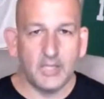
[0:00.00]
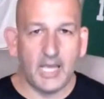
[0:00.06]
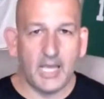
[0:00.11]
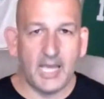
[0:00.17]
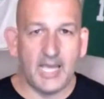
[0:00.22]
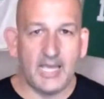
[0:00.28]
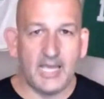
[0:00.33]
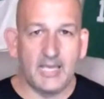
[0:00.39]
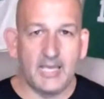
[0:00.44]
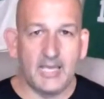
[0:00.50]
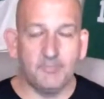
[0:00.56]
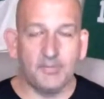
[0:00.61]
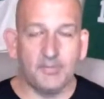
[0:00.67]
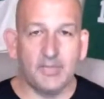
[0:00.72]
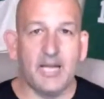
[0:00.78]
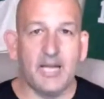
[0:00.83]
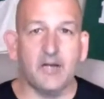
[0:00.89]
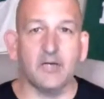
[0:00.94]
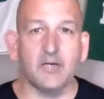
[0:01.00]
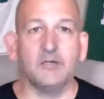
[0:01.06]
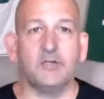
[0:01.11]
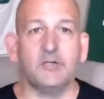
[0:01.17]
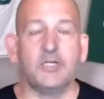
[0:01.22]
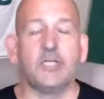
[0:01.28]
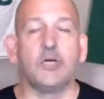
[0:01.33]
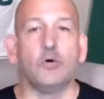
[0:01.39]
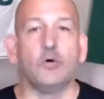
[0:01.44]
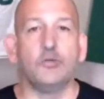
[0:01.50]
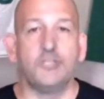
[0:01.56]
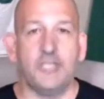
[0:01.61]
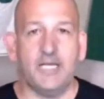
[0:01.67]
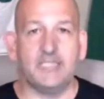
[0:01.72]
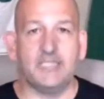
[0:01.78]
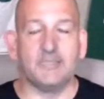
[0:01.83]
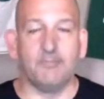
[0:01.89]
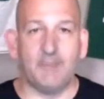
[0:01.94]
A player
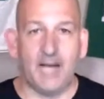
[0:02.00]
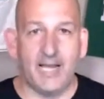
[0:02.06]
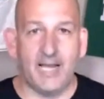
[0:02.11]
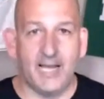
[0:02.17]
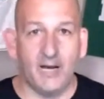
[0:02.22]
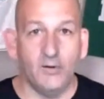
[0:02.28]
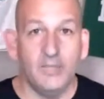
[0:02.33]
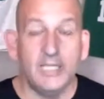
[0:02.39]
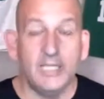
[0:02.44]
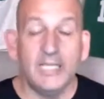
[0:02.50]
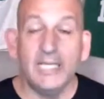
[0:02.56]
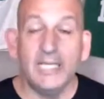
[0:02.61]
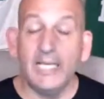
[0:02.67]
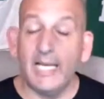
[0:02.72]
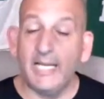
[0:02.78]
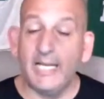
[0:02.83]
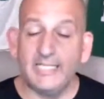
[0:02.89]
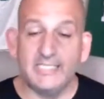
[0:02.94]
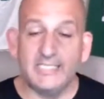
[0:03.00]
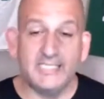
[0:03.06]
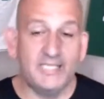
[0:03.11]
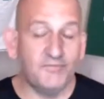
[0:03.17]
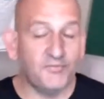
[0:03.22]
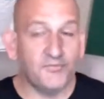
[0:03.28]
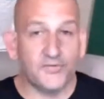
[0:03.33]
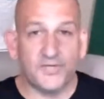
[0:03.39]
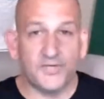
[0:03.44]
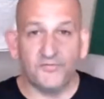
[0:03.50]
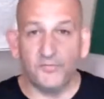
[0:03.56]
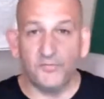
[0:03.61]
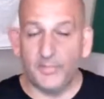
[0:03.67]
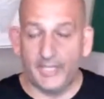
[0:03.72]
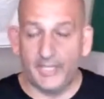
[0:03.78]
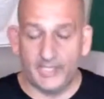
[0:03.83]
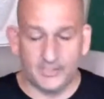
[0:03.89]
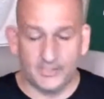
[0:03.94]
negotiates a buyout, and it's different for different
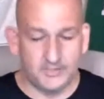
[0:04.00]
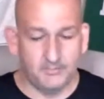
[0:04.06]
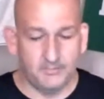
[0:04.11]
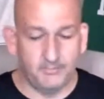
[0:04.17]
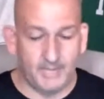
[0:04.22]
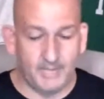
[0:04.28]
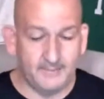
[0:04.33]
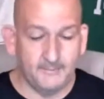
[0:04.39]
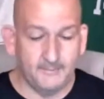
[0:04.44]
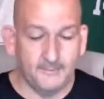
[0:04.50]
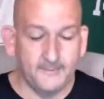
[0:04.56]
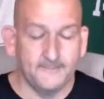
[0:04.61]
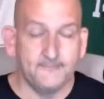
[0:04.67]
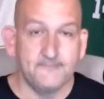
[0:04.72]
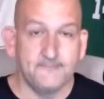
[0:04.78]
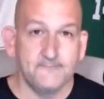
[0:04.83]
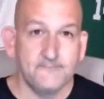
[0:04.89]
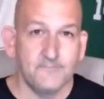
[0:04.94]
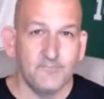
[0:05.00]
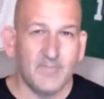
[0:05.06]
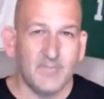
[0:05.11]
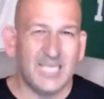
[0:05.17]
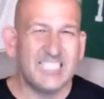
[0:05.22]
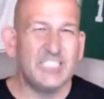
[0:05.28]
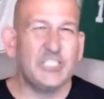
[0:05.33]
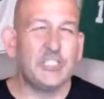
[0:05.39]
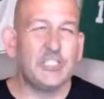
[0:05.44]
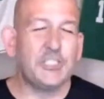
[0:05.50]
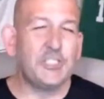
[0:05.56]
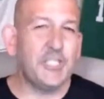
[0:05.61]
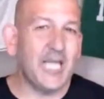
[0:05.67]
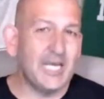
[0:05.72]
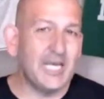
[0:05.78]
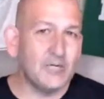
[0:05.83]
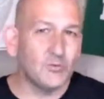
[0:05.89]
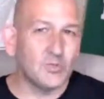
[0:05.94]
players, but
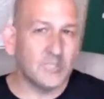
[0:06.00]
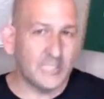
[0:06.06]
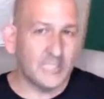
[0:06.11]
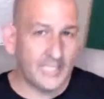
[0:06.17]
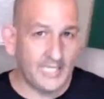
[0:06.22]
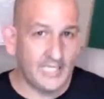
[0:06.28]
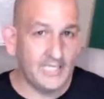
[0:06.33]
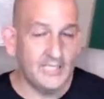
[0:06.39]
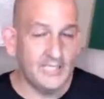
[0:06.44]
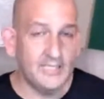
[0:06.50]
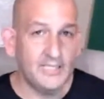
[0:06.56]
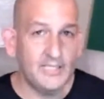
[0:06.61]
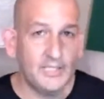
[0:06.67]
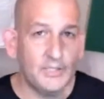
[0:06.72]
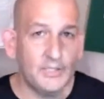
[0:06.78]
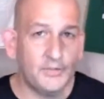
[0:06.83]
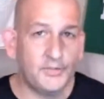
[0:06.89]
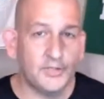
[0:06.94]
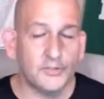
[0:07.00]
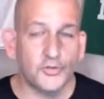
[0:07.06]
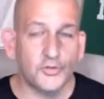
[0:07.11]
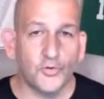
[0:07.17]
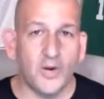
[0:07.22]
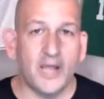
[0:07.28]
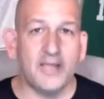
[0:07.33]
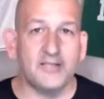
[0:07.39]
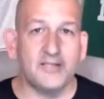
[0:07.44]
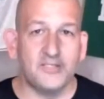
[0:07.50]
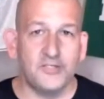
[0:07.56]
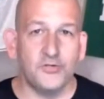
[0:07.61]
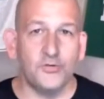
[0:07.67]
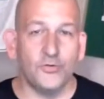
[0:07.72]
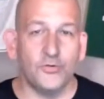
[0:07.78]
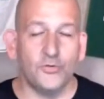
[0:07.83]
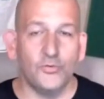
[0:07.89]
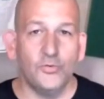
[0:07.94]
generally they're trying
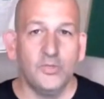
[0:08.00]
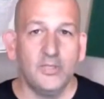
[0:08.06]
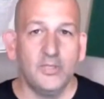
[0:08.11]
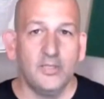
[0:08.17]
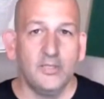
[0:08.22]
to